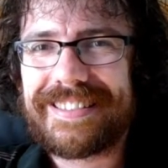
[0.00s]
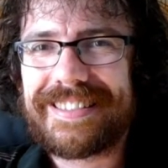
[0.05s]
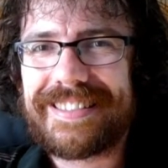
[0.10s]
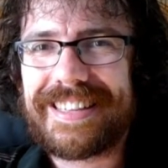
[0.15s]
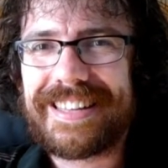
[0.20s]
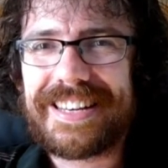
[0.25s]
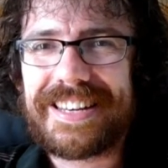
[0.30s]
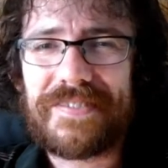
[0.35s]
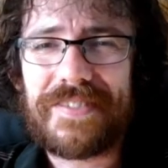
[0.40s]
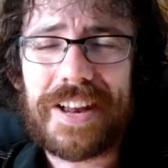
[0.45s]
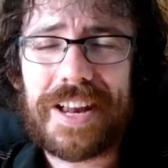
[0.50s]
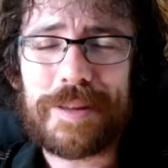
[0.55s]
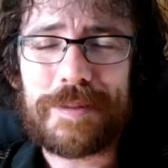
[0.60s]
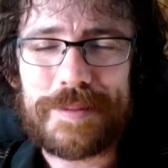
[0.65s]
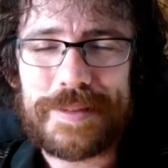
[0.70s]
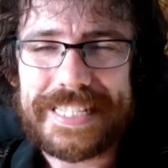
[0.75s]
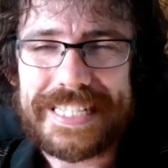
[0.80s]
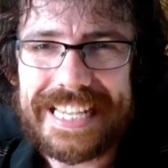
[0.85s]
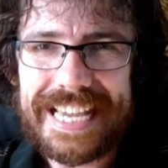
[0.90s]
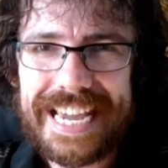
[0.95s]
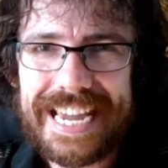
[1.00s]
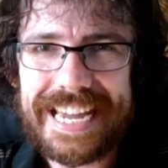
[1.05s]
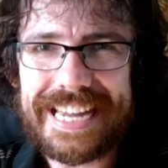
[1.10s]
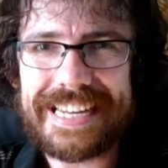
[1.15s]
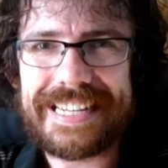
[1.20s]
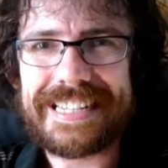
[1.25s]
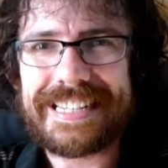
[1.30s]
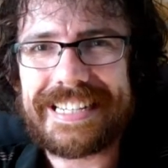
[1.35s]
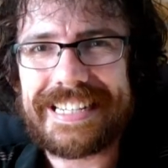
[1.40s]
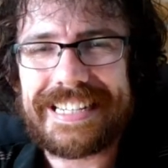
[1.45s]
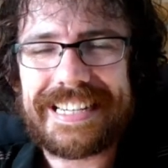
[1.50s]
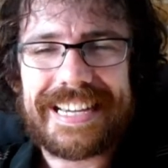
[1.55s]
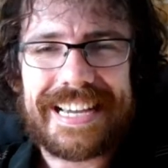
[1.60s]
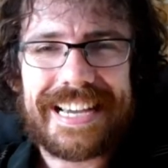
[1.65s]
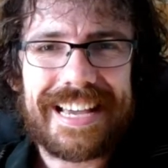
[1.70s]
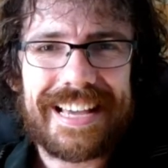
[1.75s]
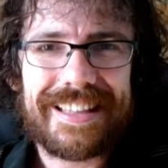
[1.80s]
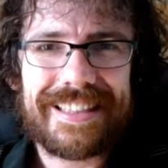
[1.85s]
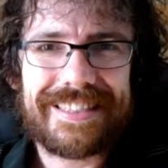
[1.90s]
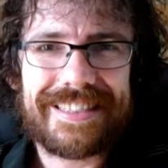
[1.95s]
the developers hid
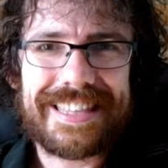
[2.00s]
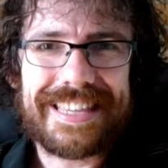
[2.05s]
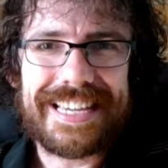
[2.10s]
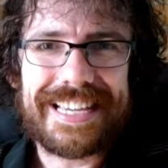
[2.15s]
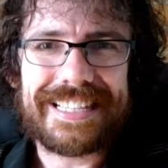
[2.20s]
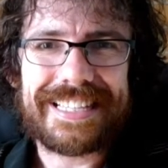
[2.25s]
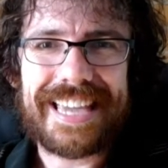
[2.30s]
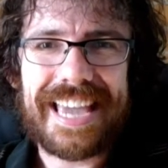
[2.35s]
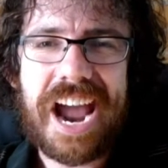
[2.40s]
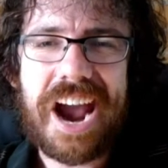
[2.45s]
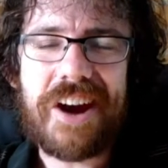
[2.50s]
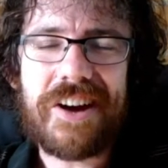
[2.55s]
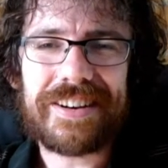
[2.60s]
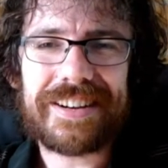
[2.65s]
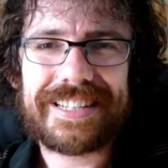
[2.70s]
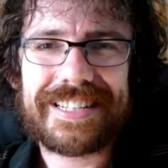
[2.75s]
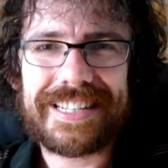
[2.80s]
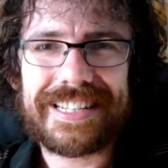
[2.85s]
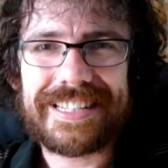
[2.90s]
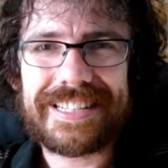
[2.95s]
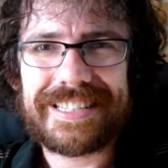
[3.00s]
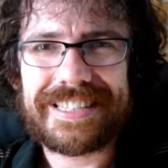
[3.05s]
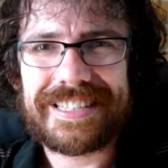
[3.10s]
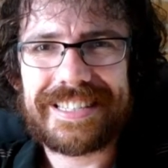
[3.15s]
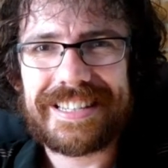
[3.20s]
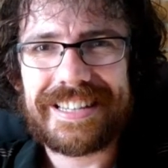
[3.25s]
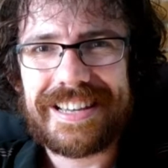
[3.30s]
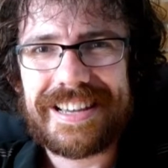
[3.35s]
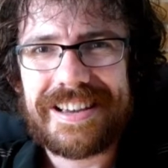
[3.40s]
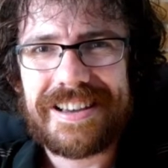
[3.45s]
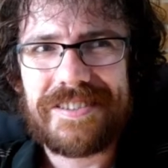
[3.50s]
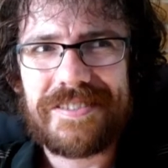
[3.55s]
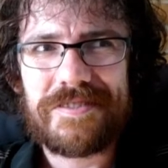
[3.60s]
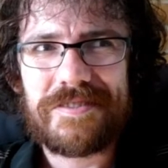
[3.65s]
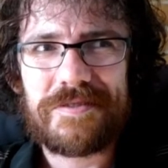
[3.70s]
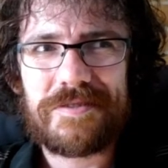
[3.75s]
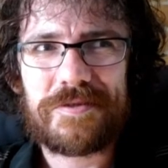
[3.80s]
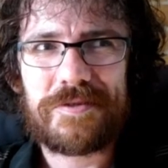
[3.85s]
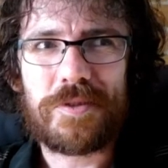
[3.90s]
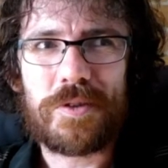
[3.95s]
these characters
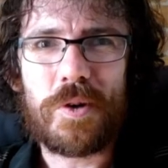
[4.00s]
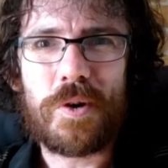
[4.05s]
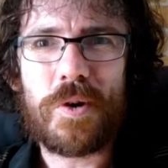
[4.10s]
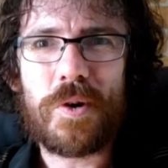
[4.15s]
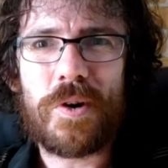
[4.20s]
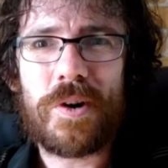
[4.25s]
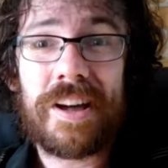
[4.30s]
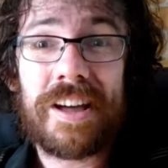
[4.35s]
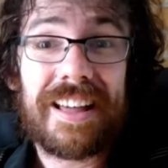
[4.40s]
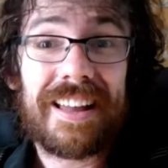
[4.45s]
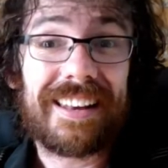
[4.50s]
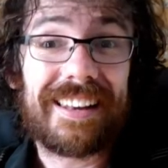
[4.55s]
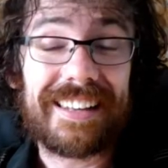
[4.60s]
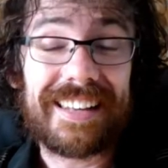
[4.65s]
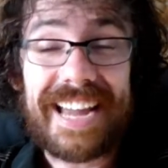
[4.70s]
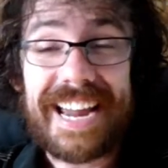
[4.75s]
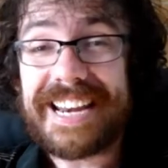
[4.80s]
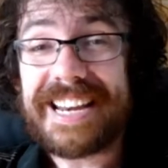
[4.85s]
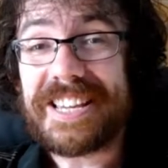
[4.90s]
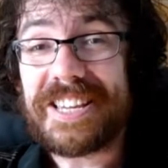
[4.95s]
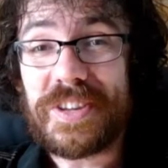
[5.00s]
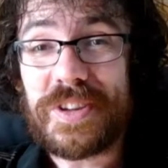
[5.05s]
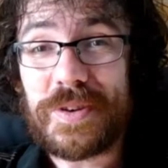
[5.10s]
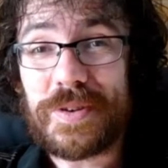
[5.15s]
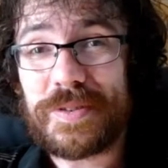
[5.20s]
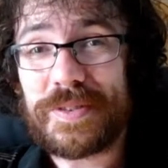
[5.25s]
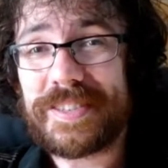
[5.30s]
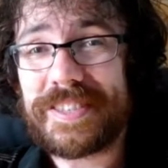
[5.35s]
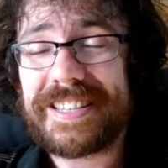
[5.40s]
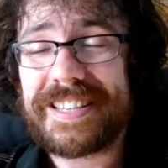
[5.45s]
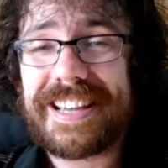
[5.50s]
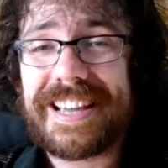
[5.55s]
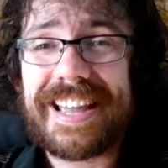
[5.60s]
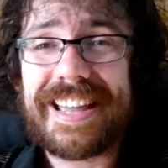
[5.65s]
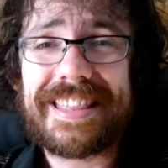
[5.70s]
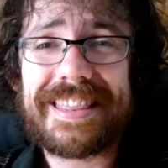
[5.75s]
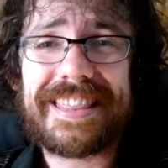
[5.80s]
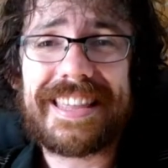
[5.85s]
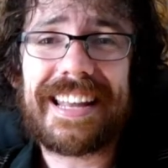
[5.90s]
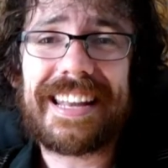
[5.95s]
for later use
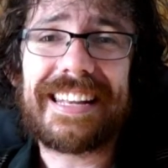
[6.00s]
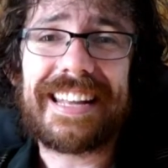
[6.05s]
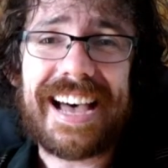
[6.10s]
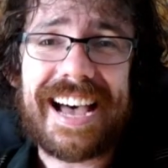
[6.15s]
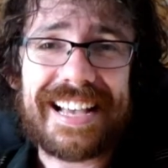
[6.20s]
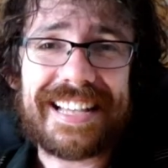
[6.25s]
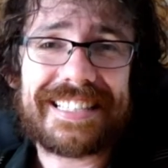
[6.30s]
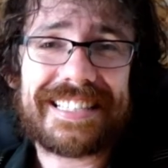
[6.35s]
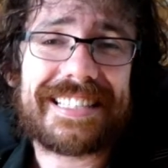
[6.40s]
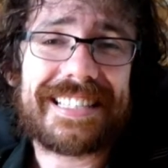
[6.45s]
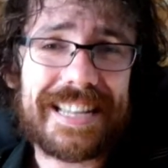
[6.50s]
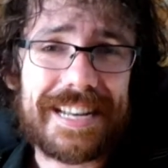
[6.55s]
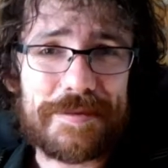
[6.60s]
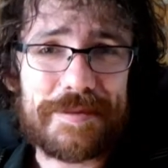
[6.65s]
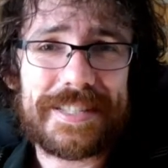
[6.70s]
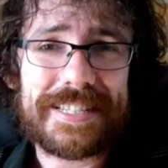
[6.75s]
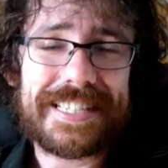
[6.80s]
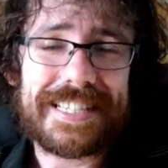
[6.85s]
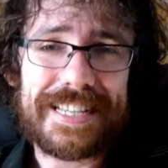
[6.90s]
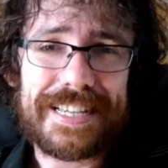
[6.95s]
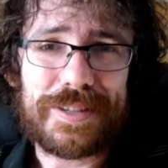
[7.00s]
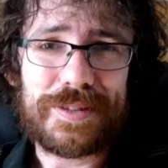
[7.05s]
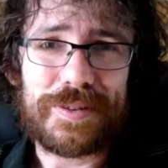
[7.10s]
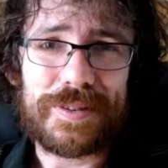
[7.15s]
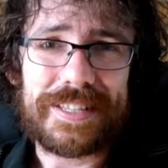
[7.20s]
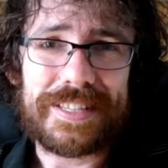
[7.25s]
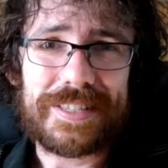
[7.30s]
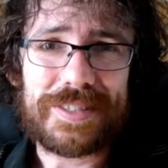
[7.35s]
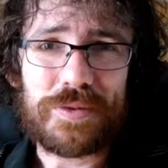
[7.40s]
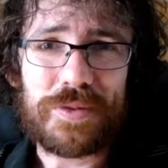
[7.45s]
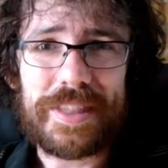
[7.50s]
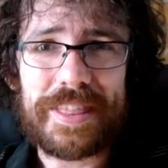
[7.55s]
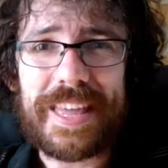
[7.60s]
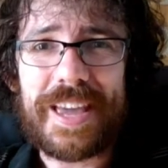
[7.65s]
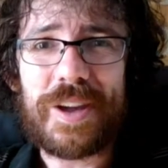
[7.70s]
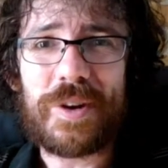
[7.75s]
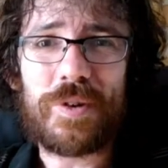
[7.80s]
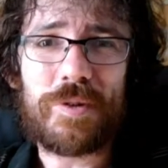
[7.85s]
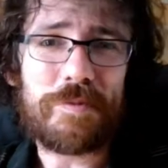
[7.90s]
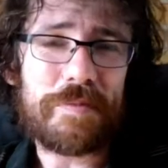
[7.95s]
in the last cinema sequence when
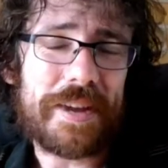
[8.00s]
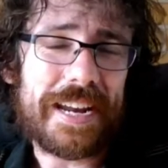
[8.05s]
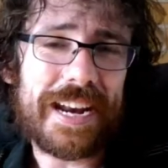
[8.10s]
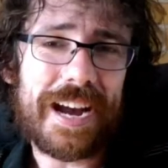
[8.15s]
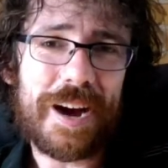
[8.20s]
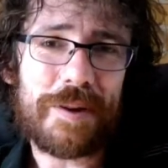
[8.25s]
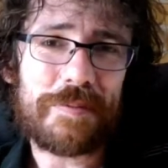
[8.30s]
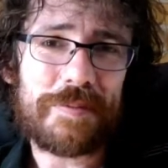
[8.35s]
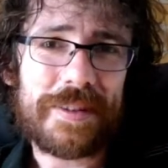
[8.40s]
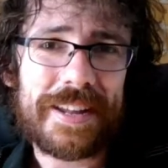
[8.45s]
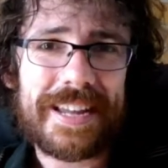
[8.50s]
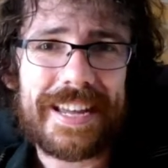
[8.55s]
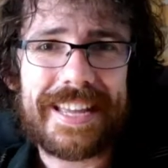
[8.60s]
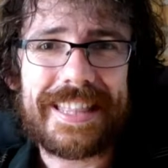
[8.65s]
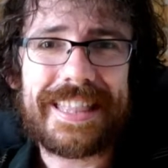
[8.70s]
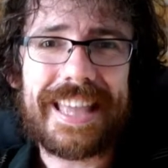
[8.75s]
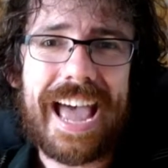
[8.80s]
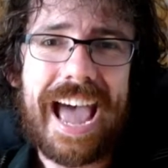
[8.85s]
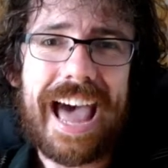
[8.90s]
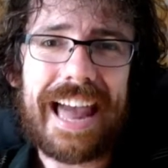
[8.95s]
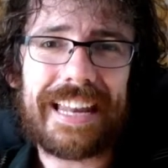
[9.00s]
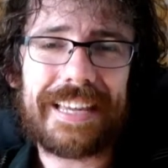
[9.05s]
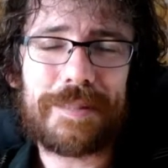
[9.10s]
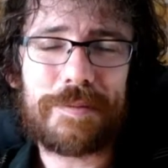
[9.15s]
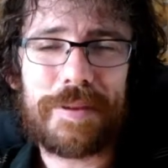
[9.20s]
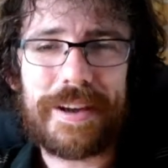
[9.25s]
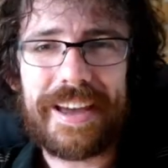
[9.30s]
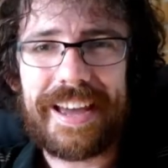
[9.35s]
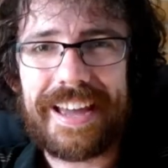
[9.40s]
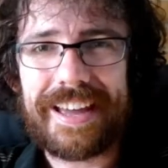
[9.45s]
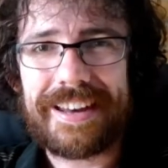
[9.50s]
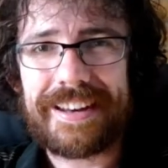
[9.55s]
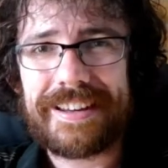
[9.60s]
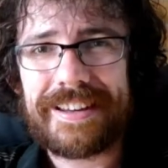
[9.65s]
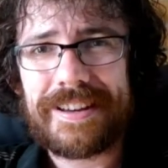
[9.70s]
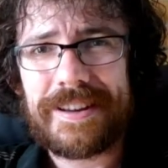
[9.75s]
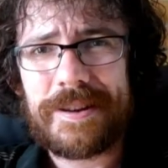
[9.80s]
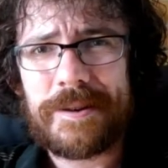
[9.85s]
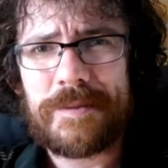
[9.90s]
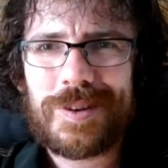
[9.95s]
they all meet up in the helipad.
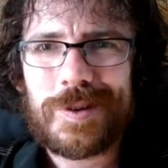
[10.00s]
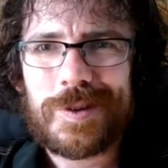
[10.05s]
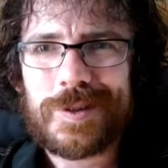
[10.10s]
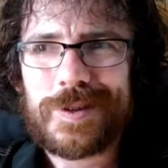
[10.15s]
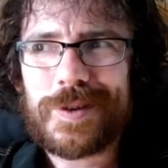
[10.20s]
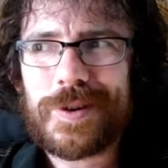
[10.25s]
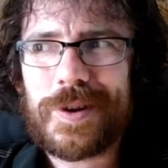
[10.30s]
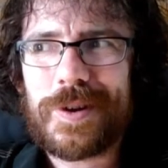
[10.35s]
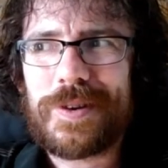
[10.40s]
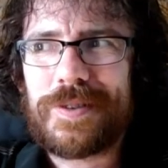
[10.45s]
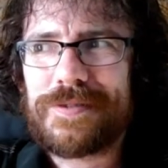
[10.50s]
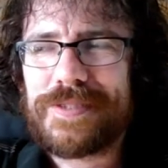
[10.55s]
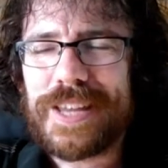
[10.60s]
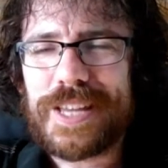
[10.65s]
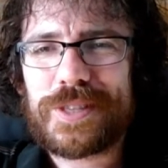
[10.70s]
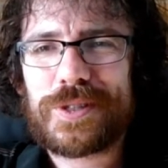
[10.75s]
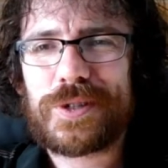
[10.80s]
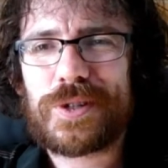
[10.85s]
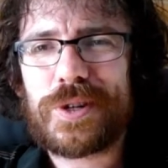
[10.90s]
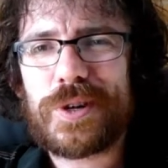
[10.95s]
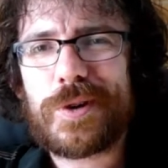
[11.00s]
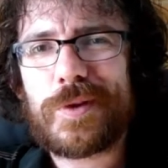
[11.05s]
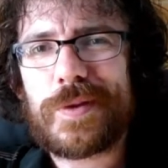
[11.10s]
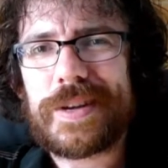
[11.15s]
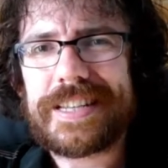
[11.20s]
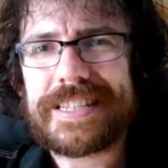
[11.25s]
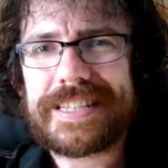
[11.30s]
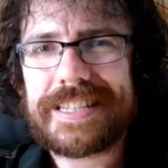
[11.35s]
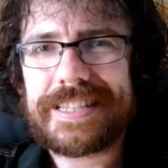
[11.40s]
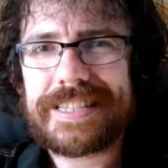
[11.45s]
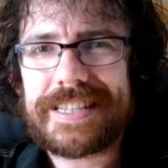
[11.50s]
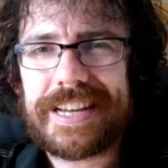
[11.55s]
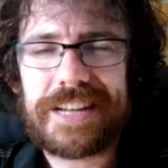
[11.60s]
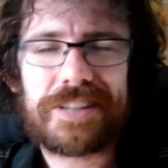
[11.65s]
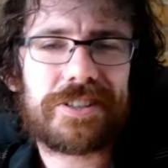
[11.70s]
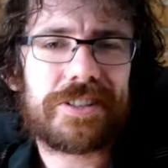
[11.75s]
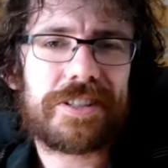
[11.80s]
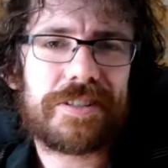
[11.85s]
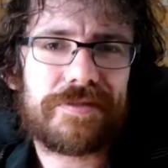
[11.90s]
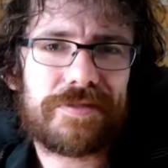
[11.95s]
So if that's true, where's
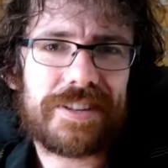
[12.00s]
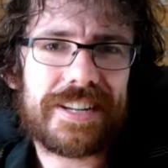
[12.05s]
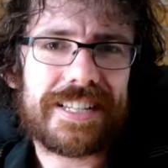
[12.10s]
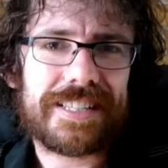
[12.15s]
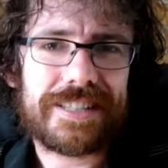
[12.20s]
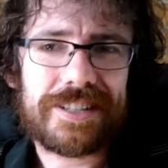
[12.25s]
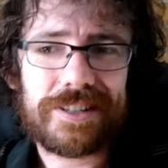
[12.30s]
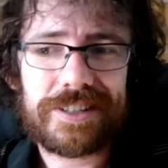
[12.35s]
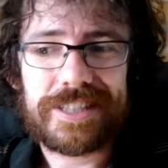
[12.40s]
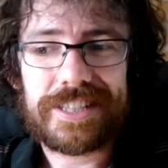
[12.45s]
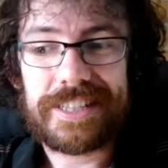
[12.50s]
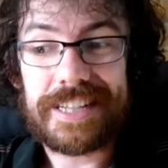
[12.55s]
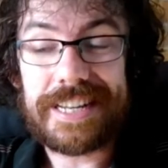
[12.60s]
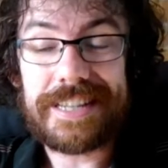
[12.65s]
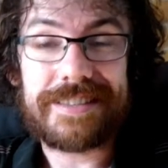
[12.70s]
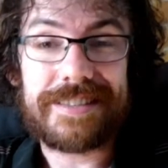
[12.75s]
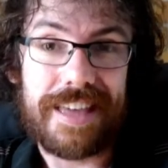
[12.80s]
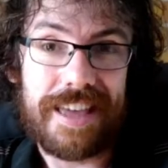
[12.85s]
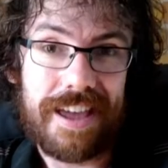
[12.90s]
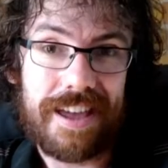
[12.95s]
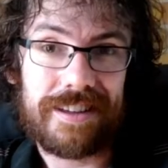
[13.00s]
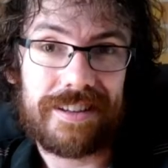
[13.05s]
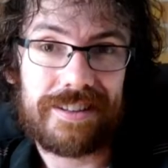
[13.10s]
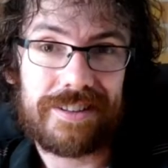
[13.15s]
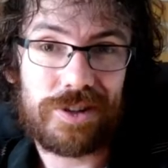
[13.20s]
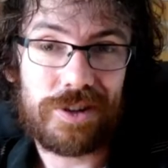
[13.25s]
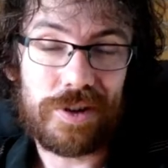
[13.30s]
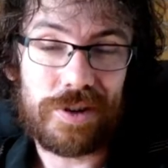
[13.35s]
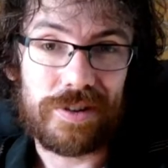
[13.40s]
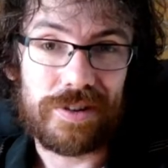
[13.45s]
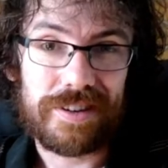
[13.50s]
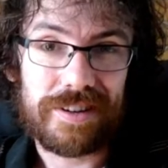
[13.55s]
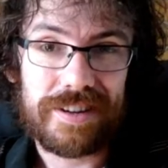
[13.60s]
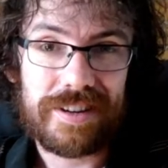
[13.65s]
Cassandra DeVries? Because she's there too